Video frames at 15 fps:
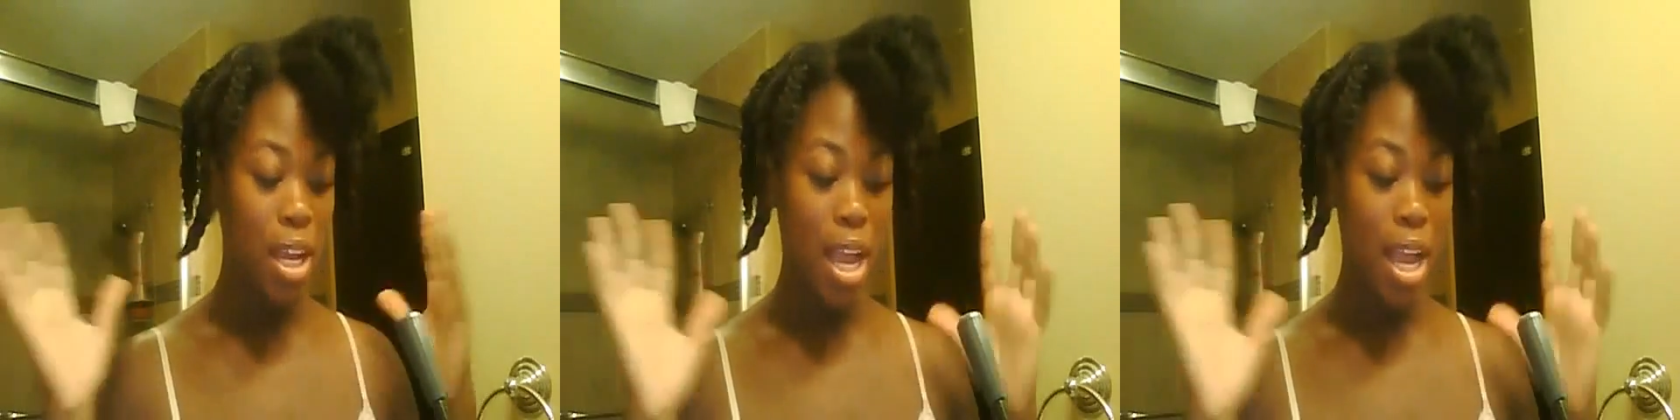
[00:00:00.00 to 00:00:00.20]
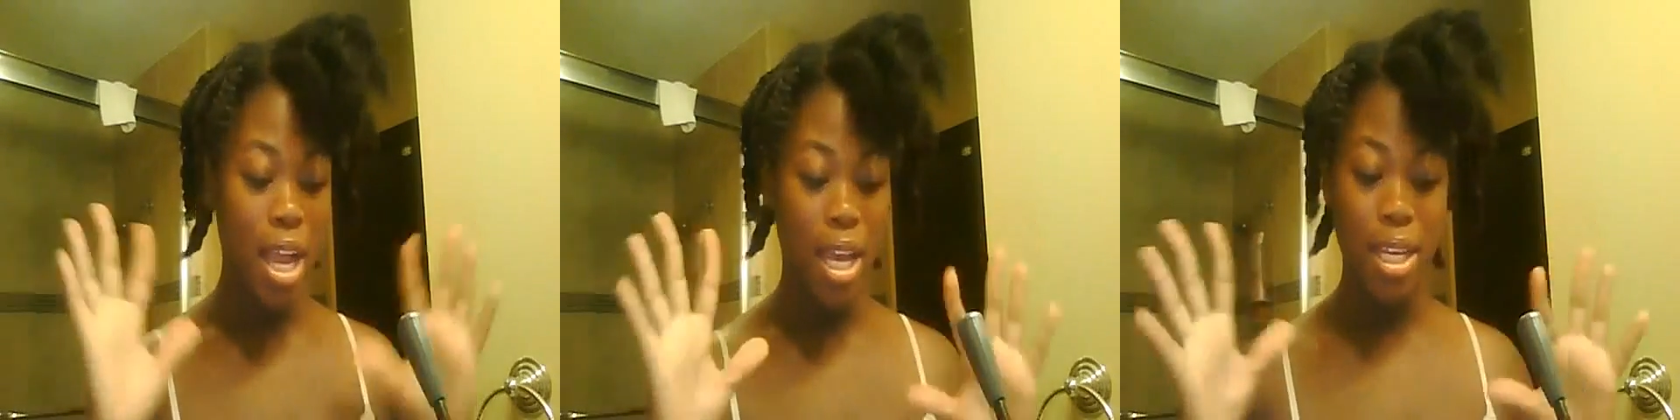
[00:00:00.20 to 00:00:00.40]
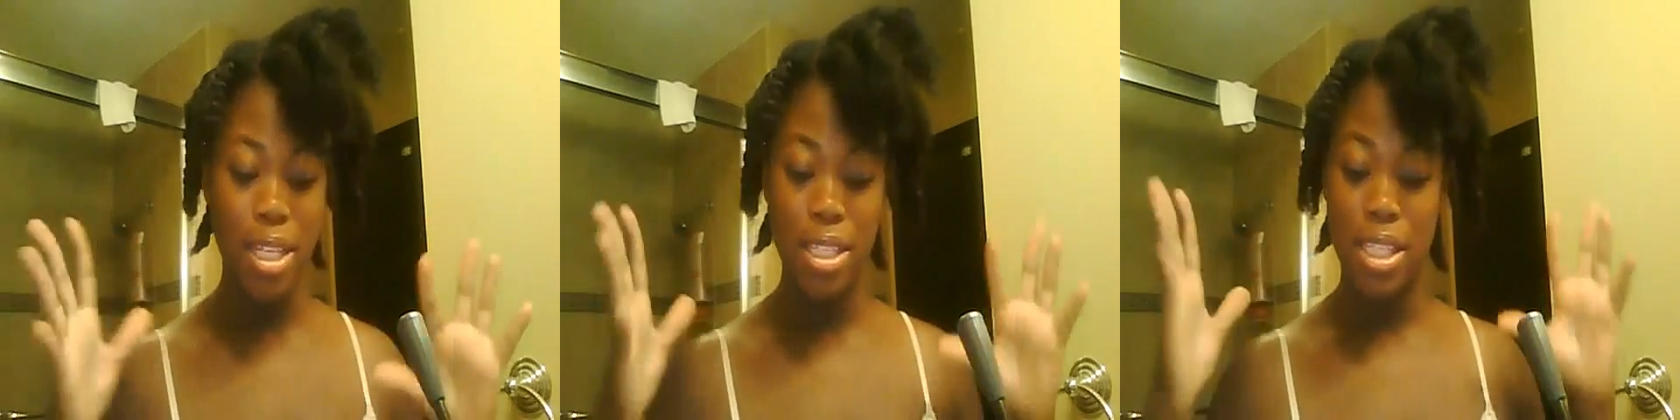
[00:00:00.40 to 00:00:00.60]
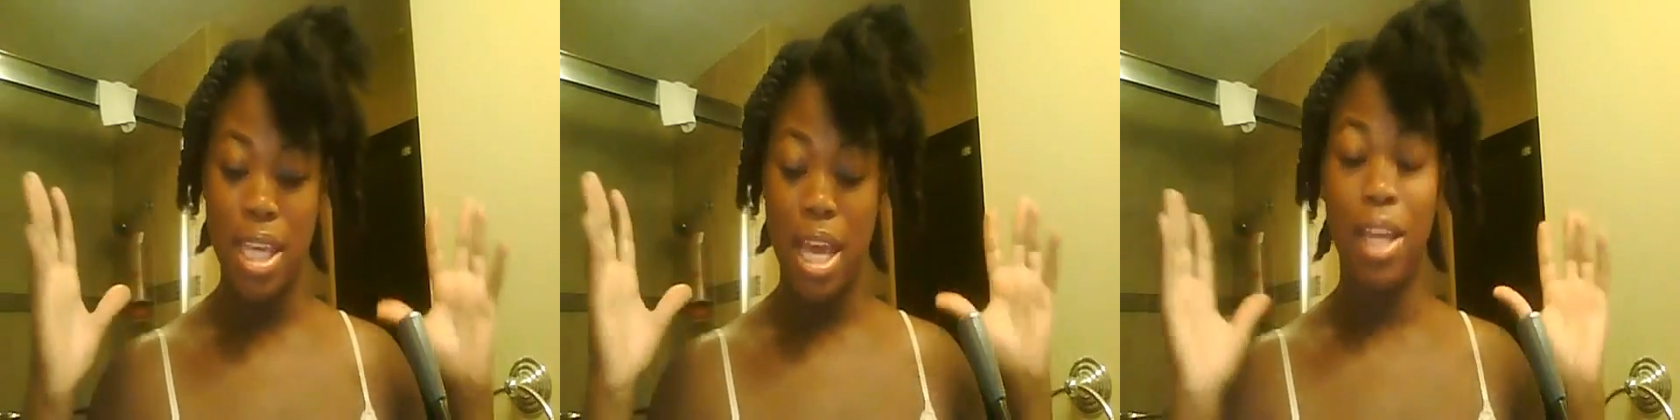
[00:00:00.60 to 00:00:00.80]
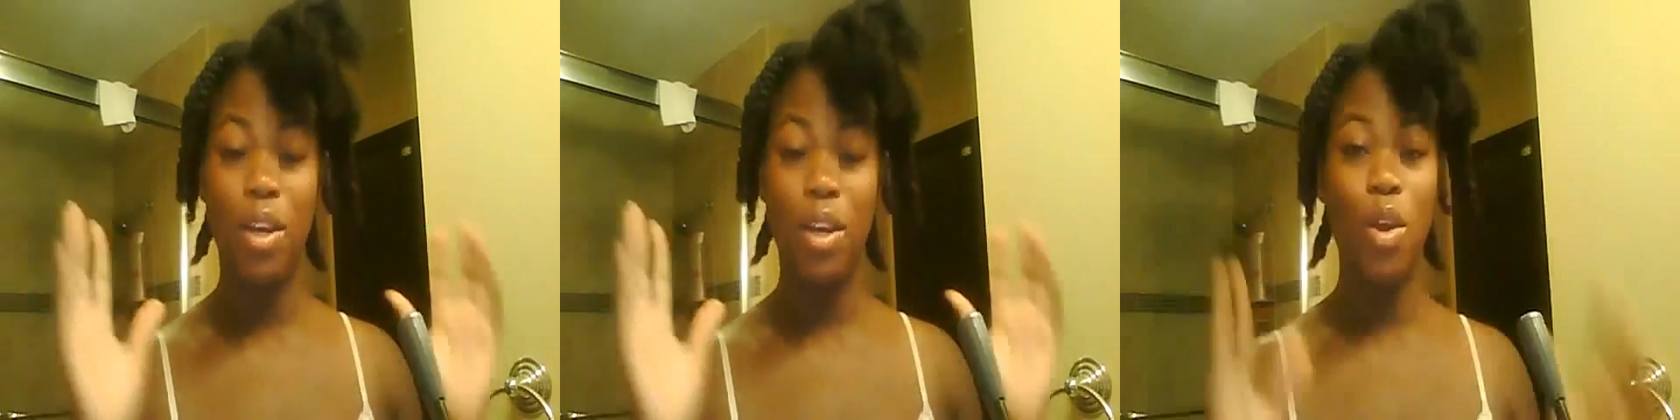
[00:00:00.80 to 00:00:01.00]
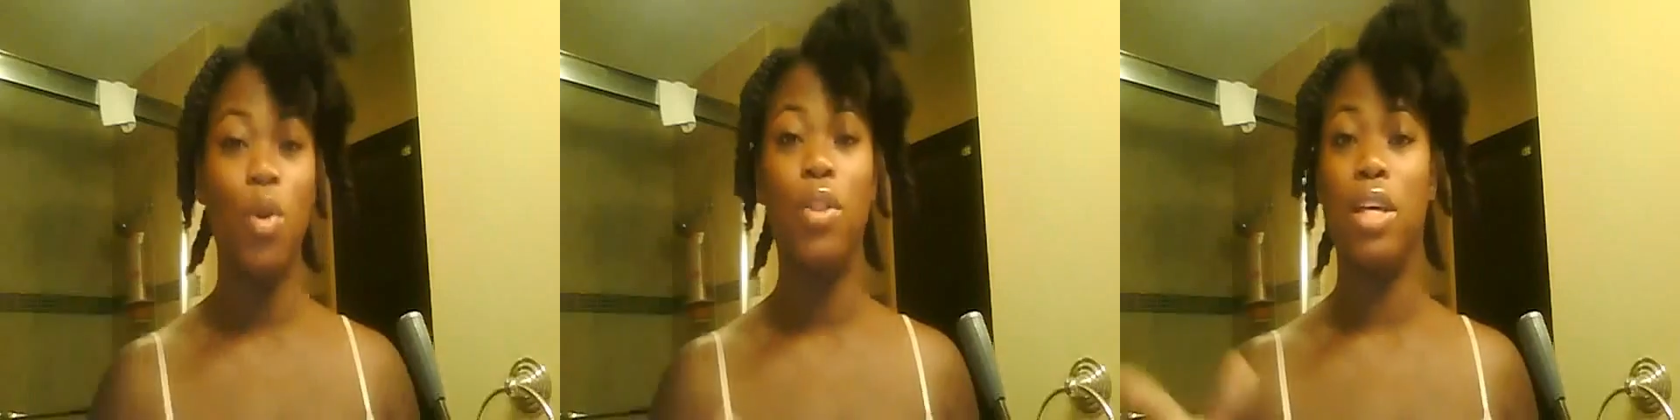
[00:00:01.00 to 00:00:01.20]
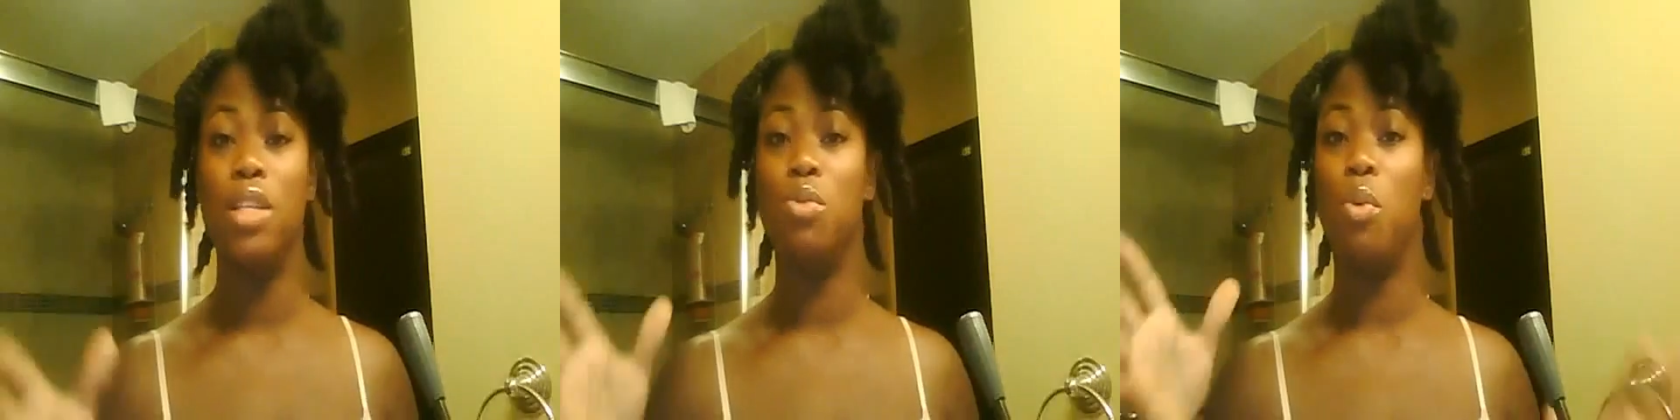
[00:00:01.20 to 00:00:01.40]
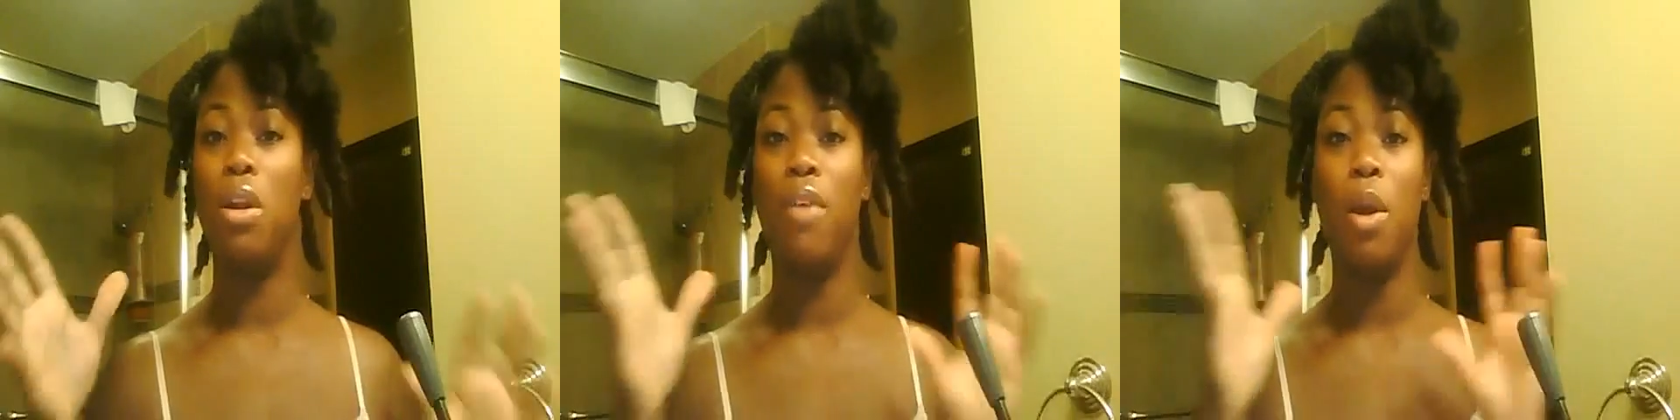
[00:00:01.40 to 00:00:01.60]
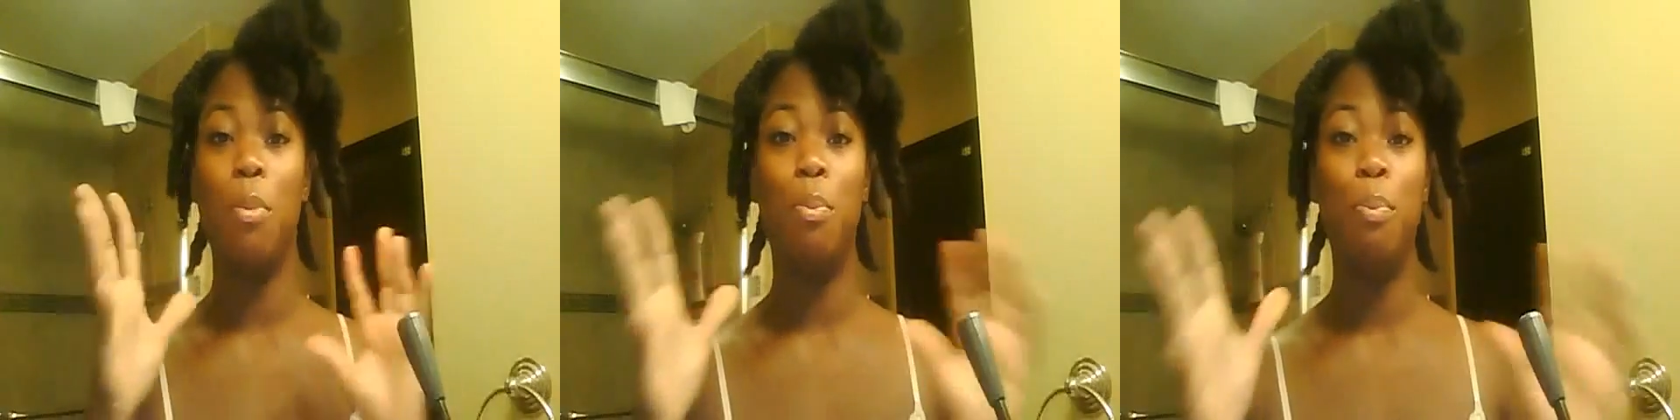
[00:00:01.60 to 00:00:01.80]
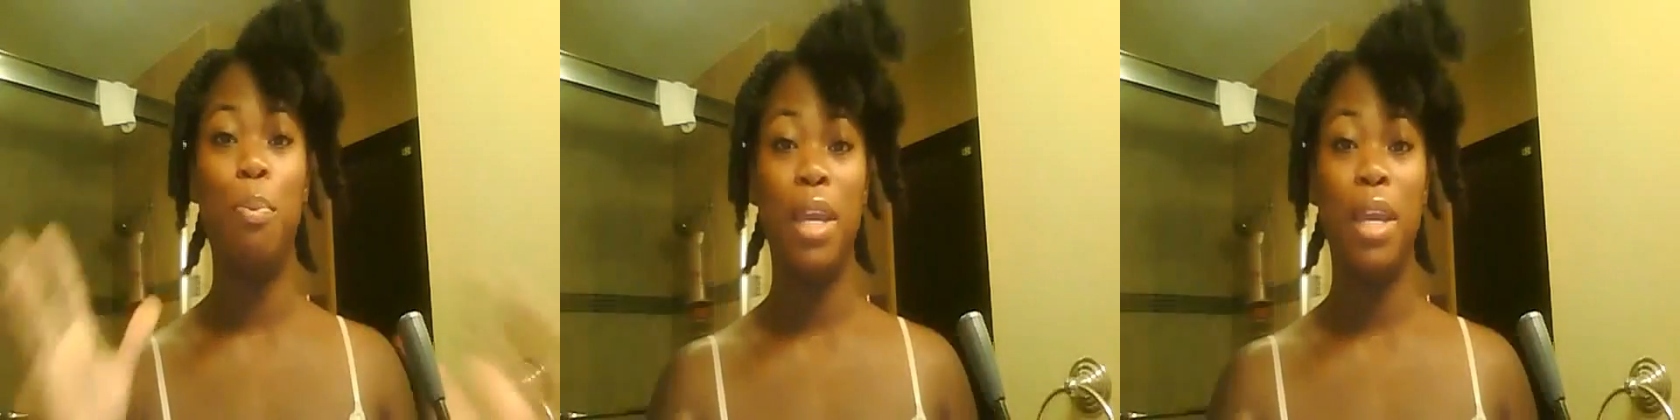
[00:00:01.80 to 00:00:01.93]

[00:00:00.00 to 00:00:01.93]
guys, I know that's one of our